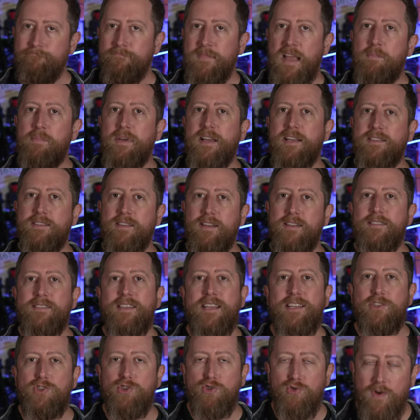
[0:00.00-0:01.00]
That makes
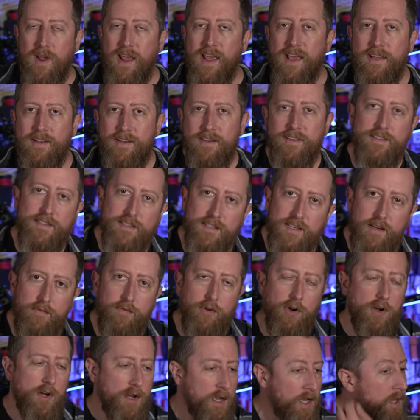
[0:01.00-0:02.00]
sense, a
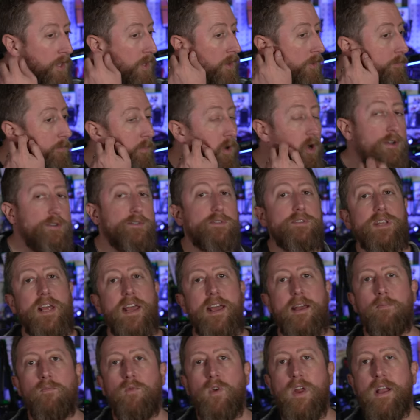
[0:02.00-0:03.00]
transceiver. Most
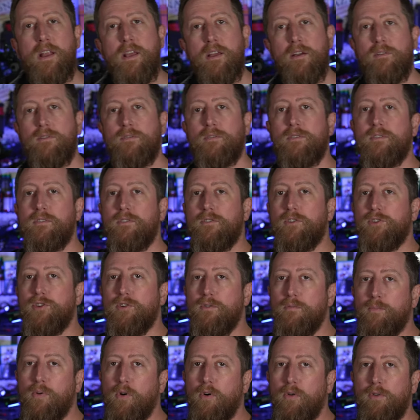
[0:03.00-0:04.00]
ham radios
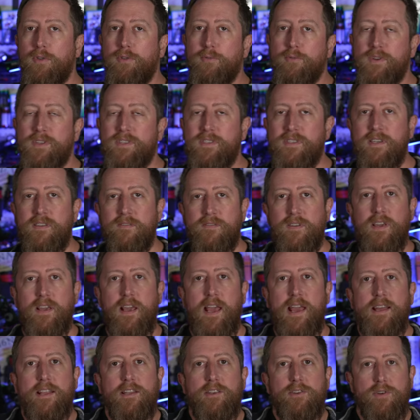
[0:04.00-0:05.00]
do both
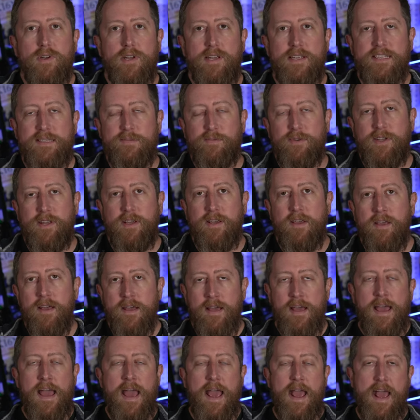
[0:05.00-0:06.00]
receiving and transmitting,
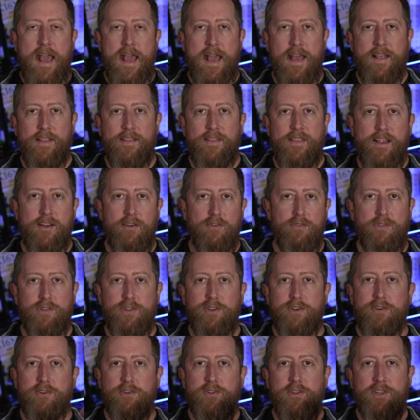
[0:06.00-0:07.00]
and they're
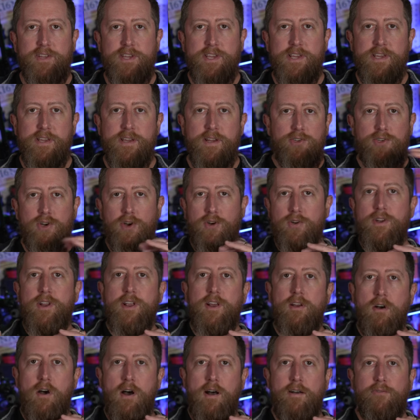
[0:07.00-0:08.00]
literally
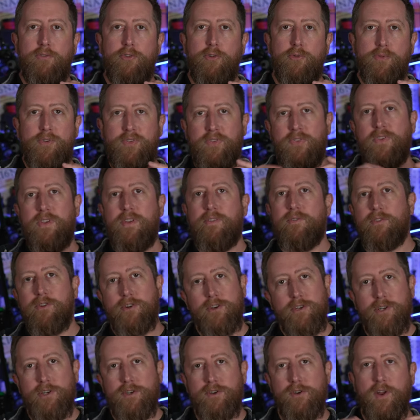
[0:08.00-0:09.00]
turning off the
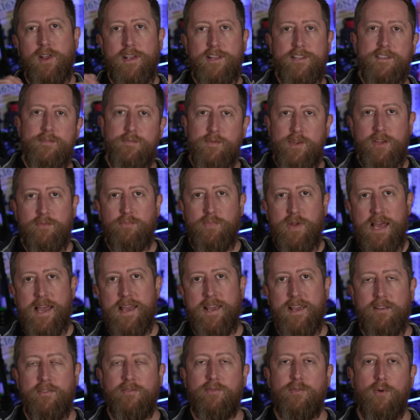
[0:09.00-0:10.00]
receiver to transmit
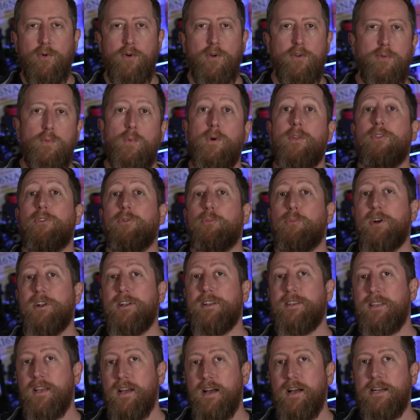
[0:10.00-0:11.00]
back and forth. Once upon
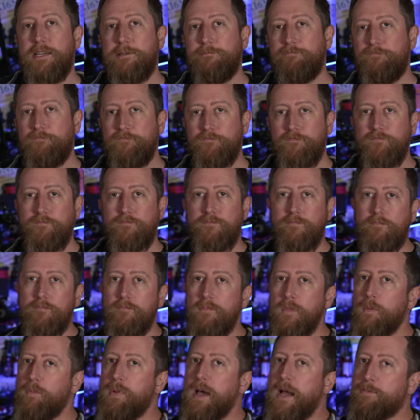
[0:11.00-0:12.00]
a time,
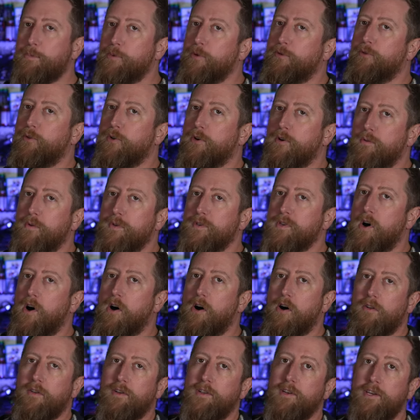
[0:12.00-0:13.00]
back before it was
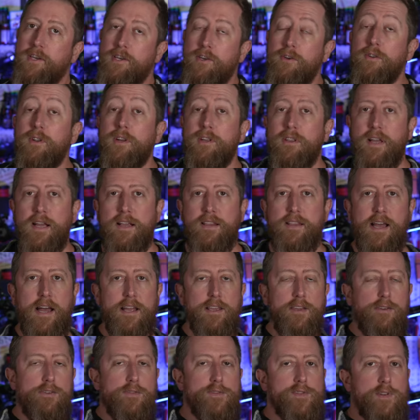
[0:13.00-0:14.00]
all in a unit like
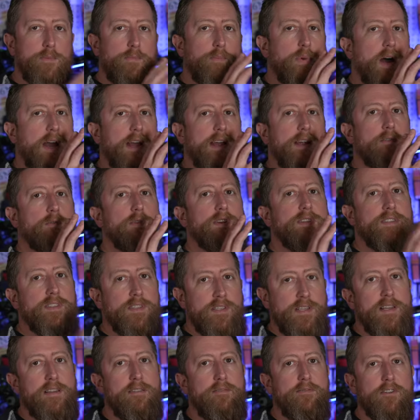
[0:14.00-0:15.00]
that, you used to buy a
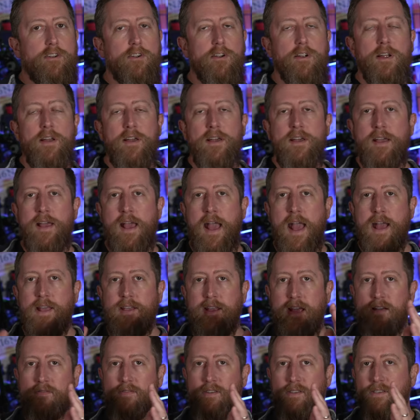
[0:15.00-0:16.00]
receiver
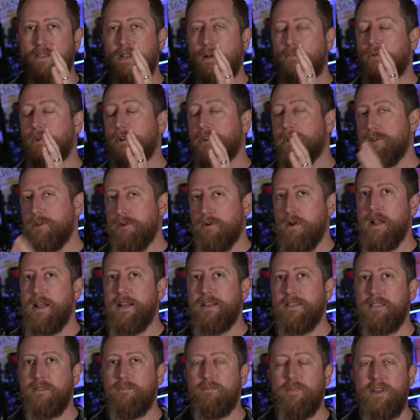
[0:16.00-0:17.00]
and have a separate
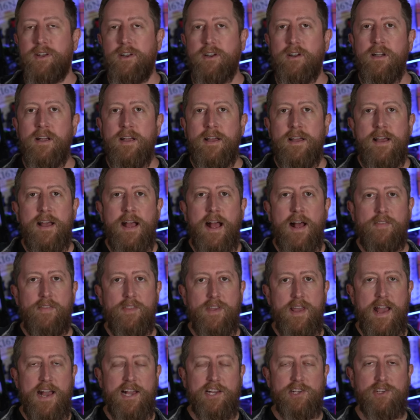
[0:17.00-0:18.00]
transmitter. And
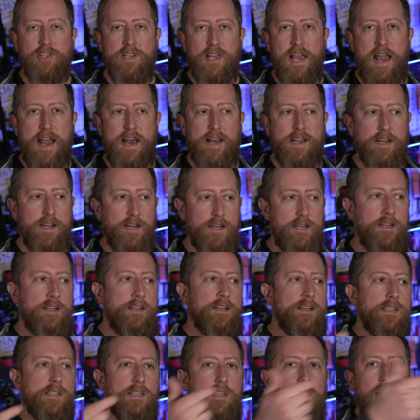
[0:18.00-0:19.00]
they actually had a
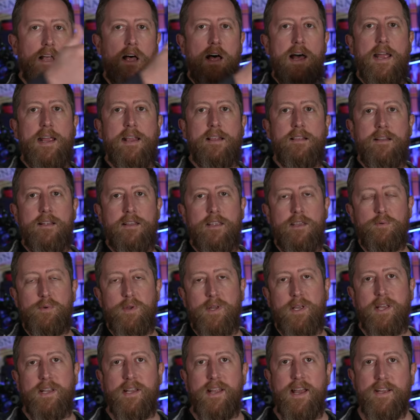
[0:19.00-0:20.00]
line that you
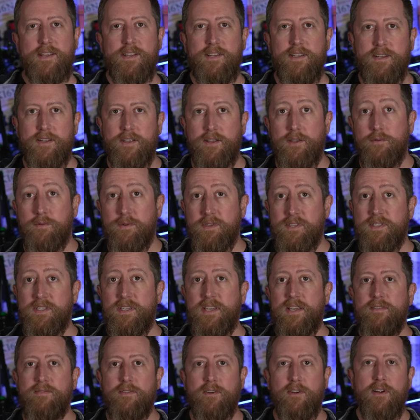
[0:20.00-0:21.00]
would connect into the
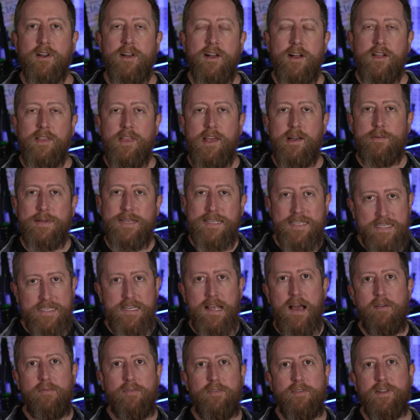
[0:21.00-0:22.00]
receiver that would
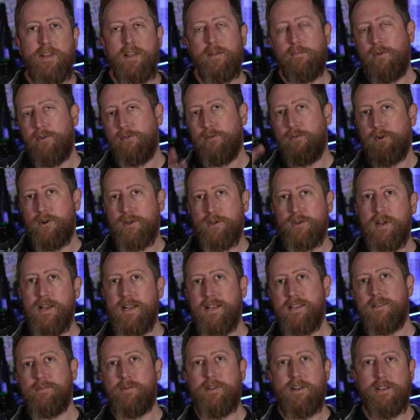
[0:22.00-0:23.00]
deafen it before
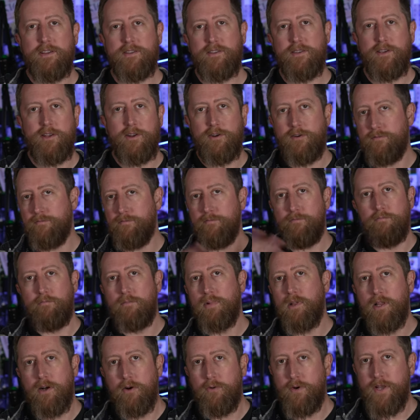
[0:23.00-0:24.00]
transmitting so you don't
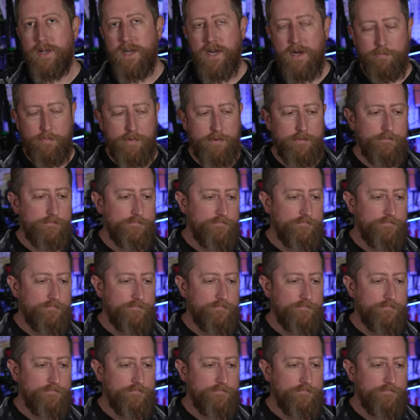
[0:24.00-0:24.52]
blow it up.